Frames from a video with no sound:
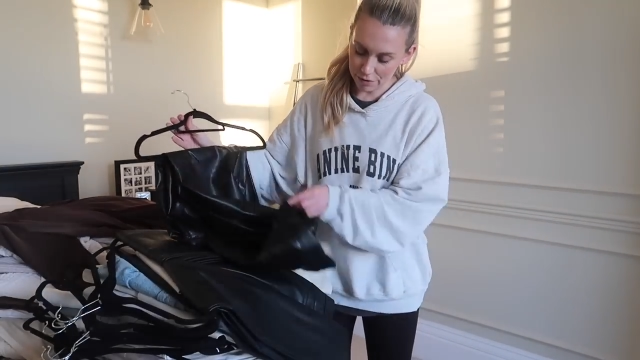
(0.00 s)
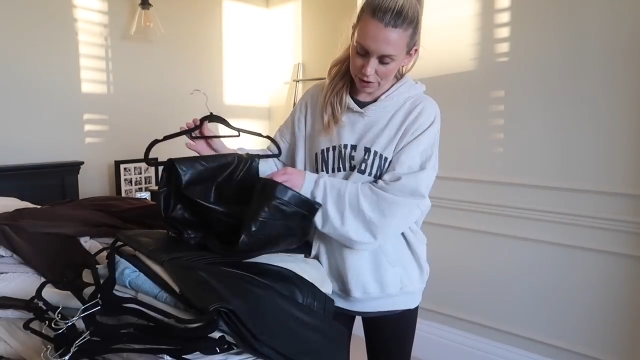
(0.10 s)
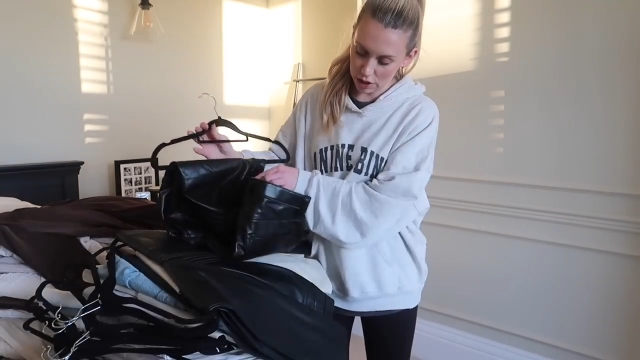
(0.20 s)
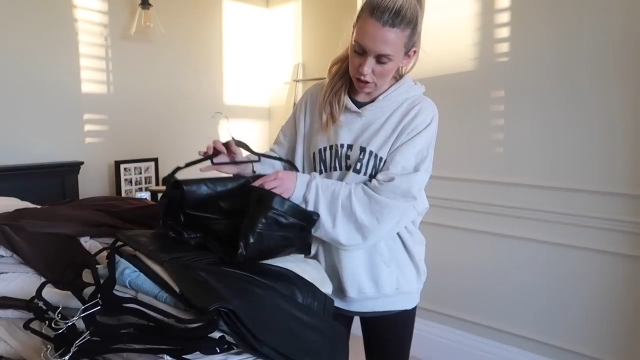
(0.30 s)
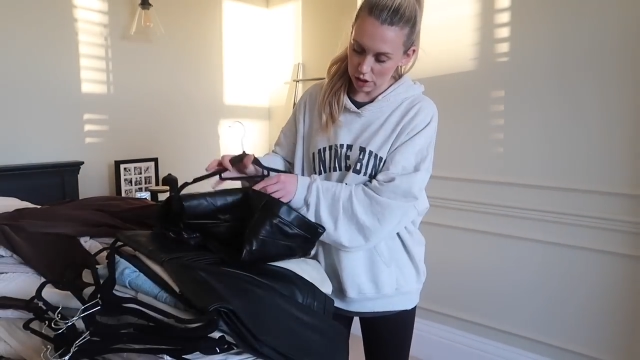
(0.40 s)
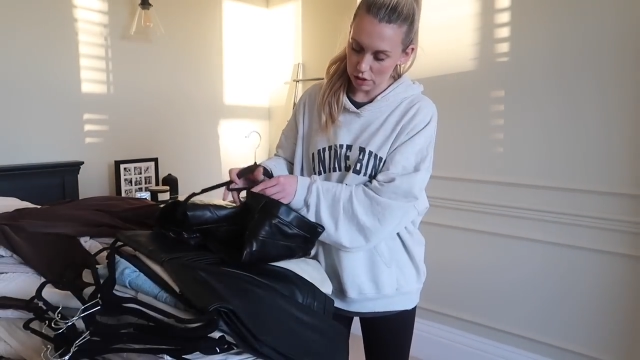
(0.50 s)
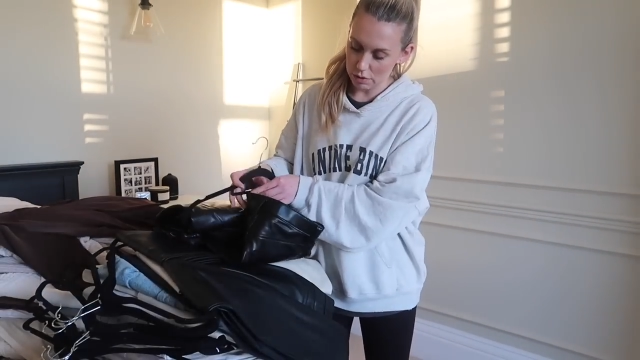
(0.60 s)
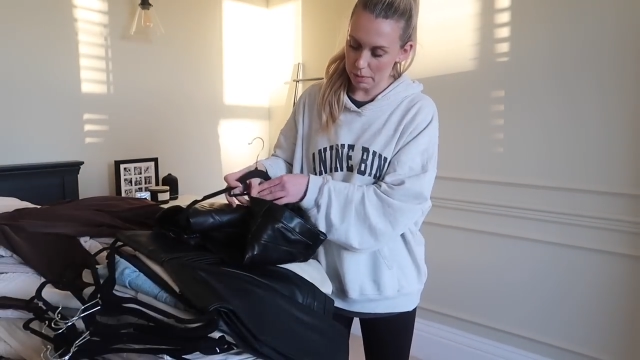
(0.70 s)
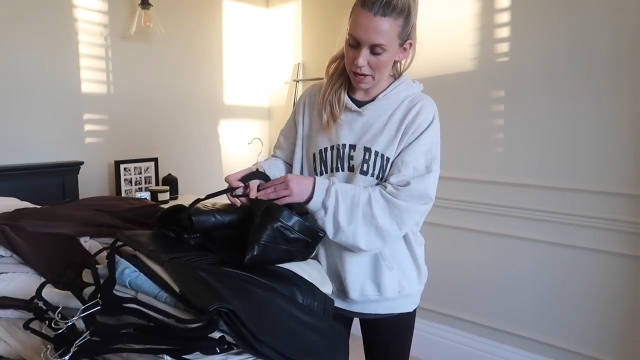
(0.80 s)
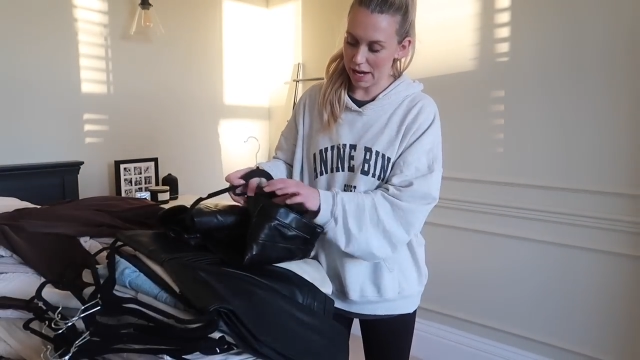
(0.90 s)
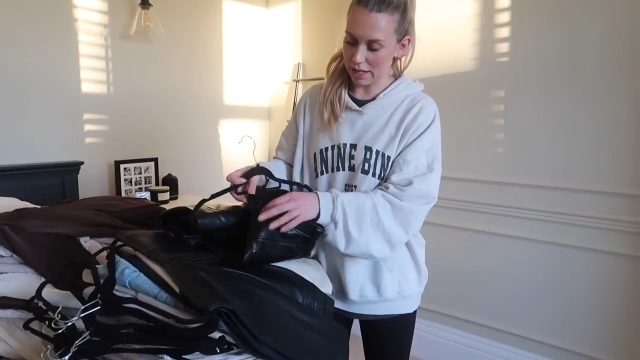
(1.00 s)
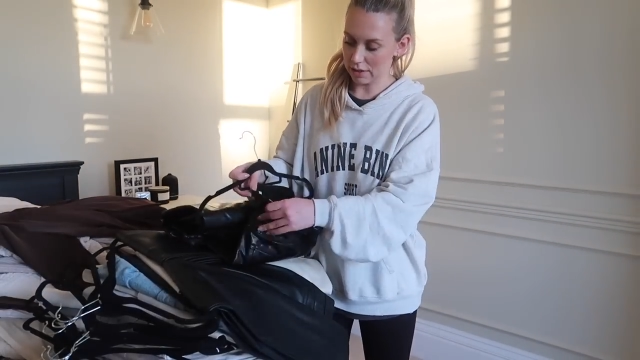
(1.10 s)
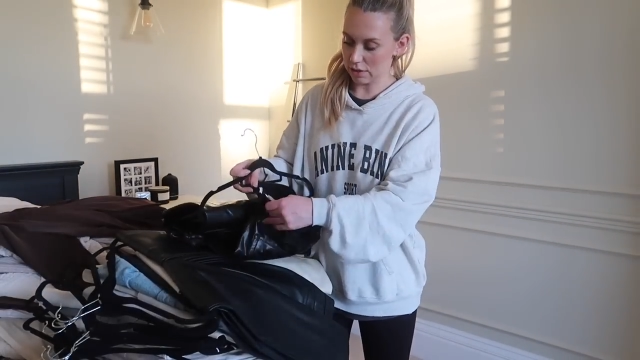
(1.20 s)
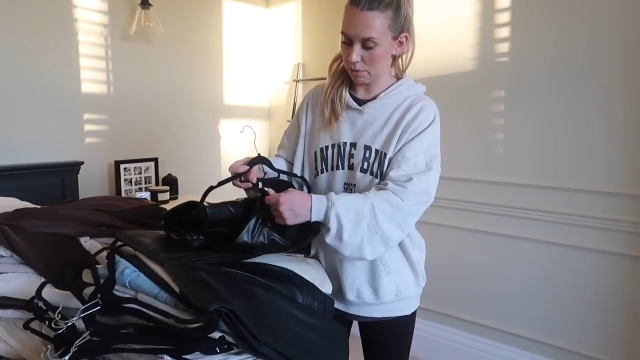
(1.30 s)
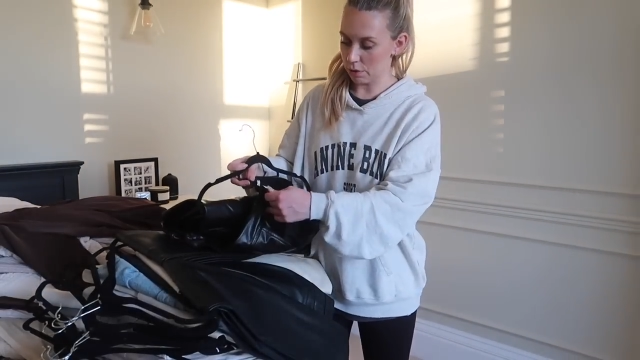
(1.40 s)
few
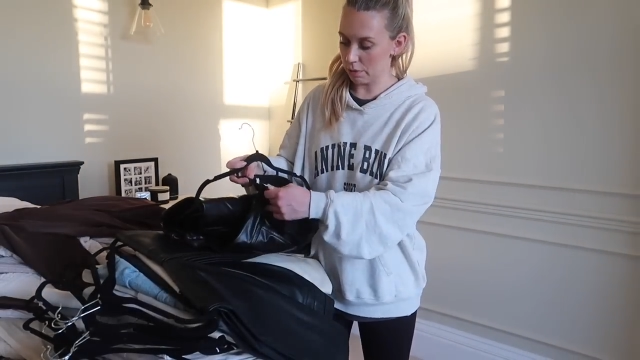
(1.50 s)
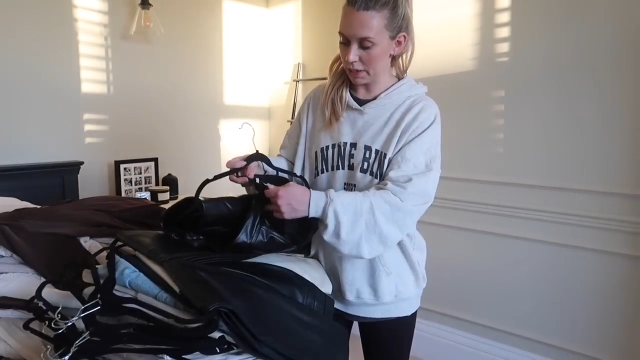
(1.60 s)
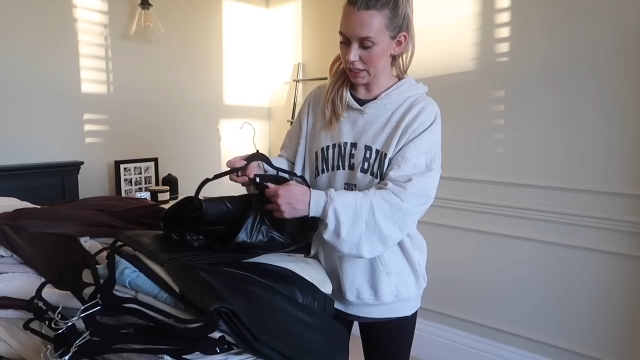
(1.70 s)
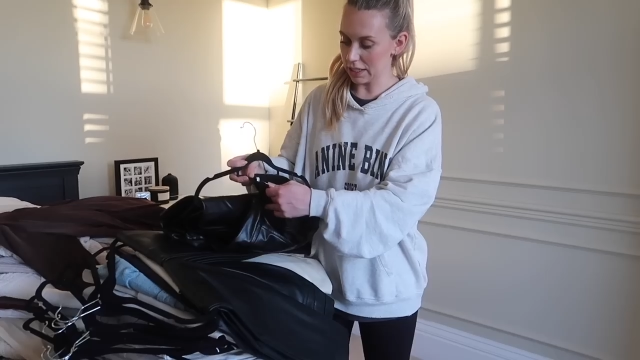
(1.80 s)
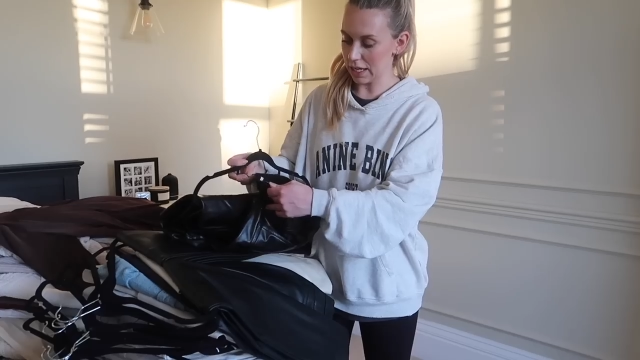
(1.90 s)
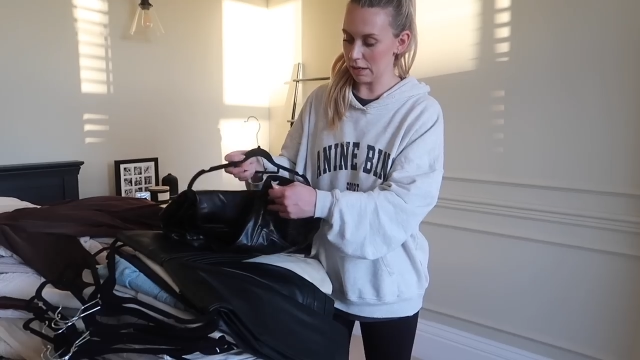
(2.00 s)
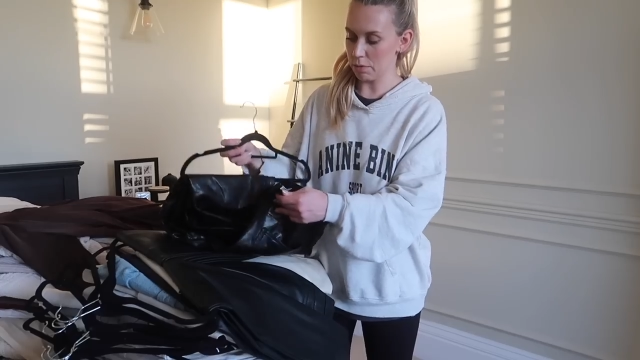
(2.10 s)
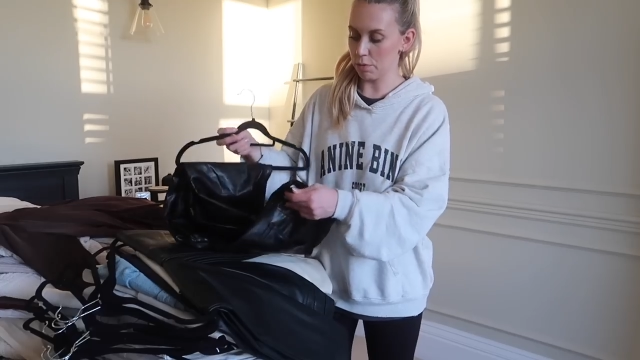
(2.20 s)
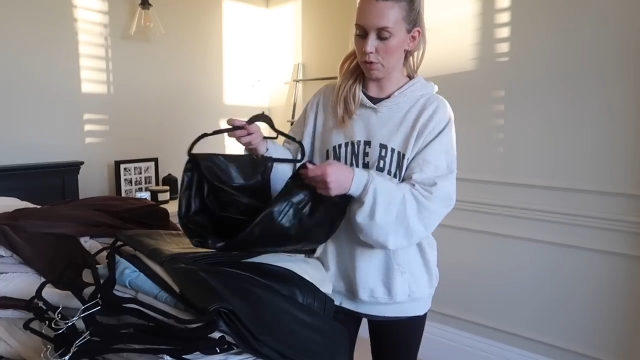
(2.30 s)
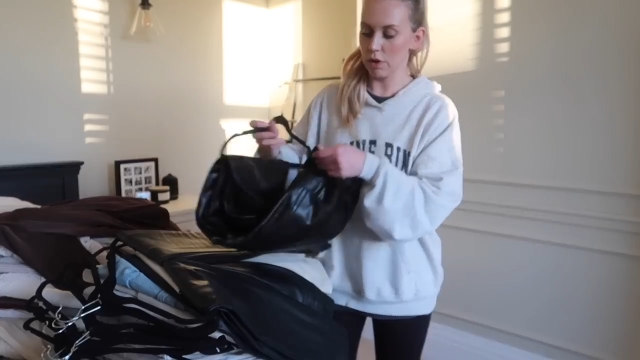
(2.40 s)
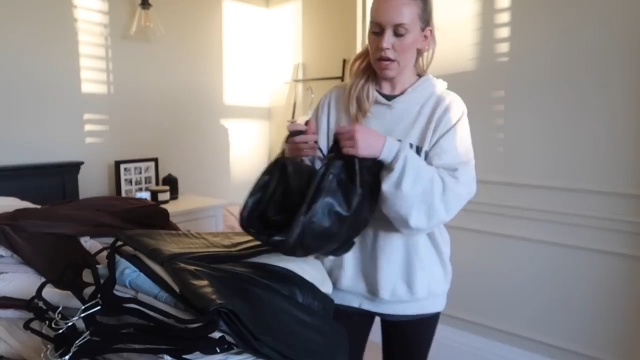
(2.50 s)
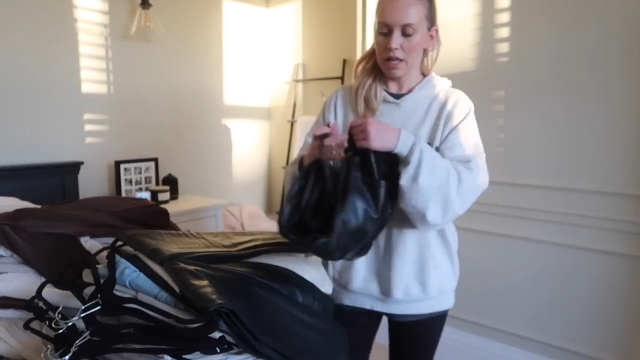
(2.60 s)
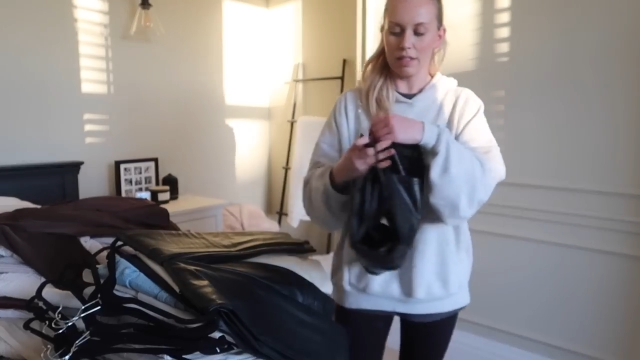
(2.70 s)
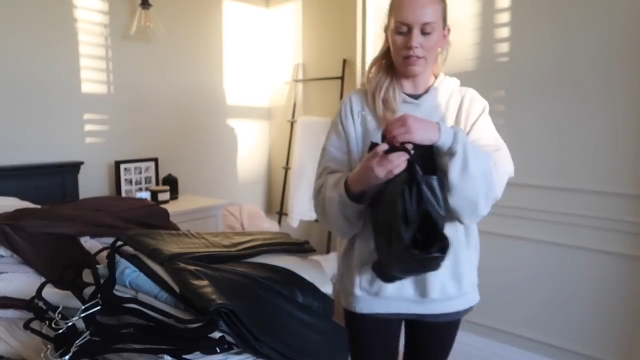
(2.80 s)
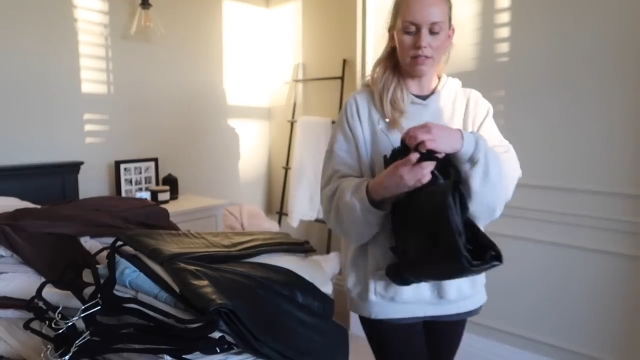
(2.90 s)
pairs so I'm probably going to keep them all.
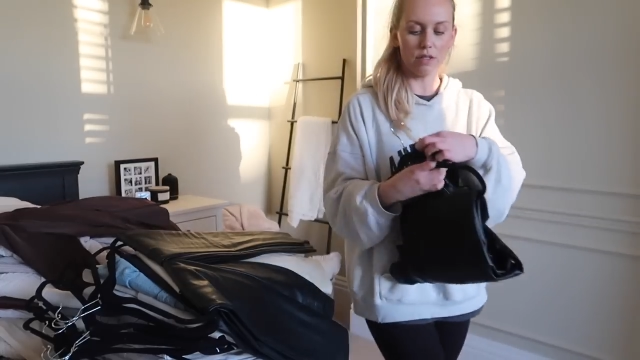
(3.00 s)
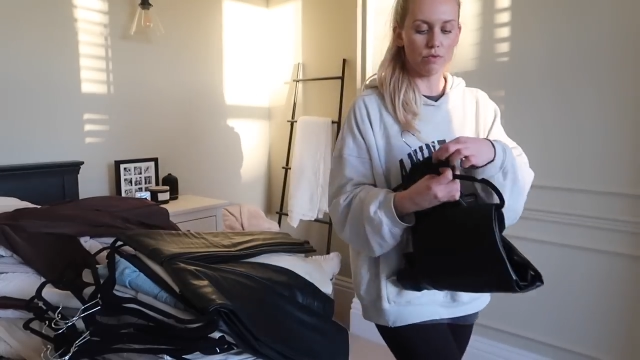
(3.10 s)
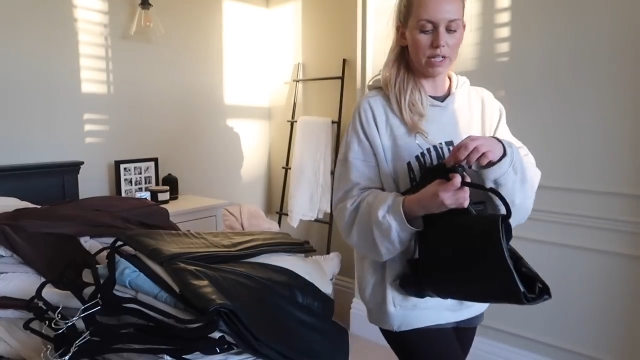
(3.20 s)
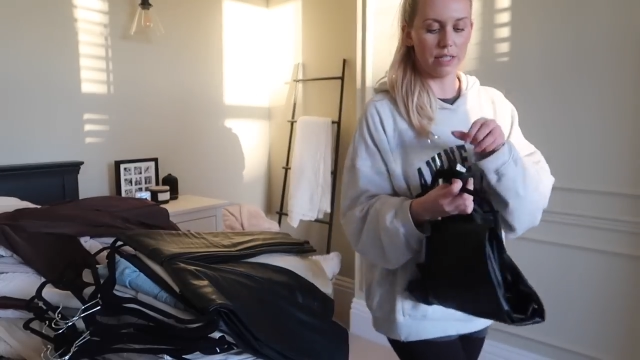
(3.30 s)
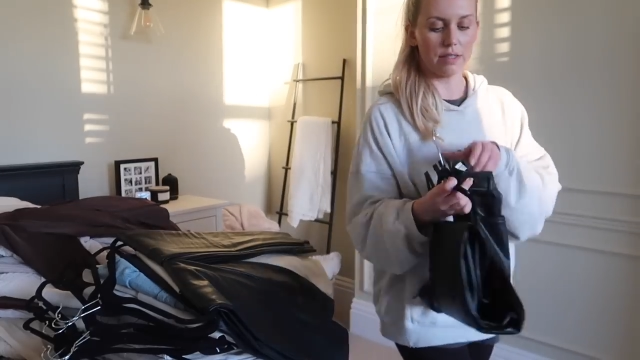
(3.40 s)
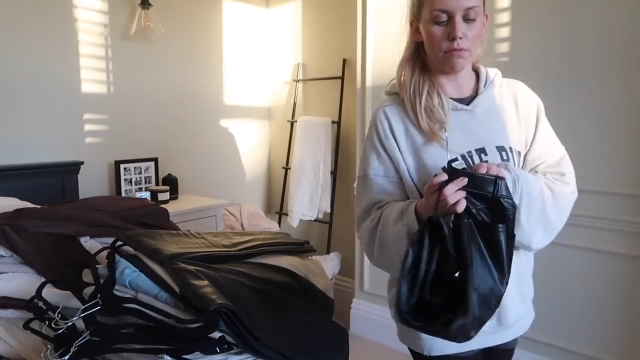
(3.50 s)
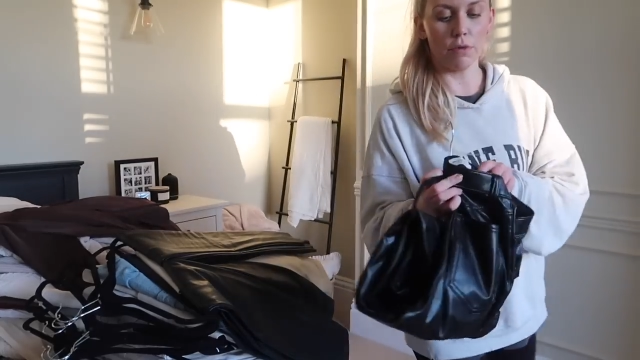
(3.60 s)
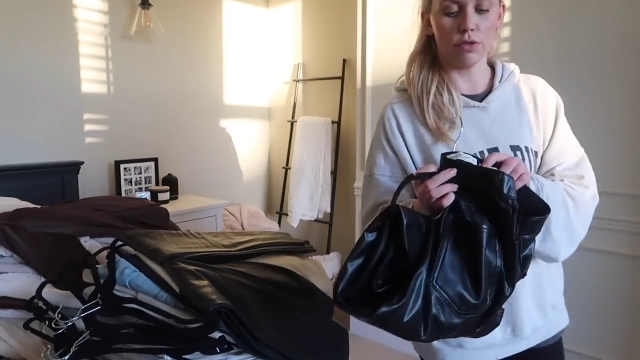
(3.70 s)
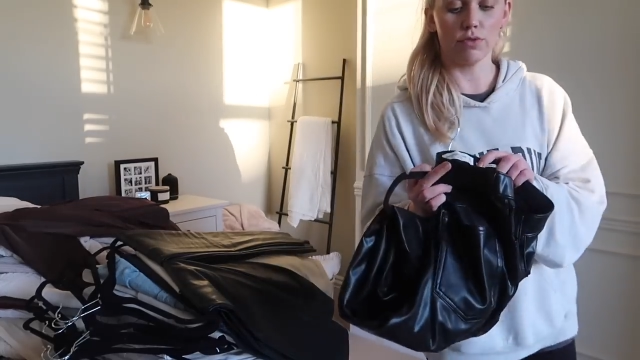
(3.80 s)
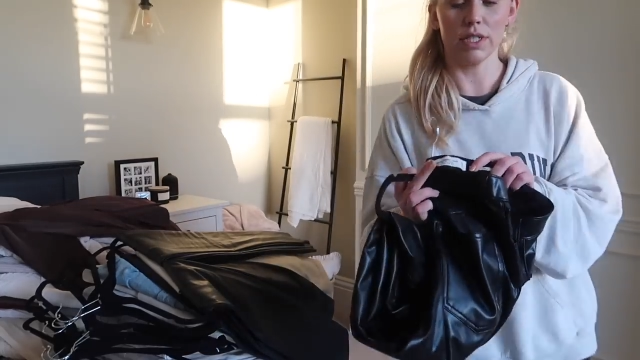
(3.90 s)
This is the recent, most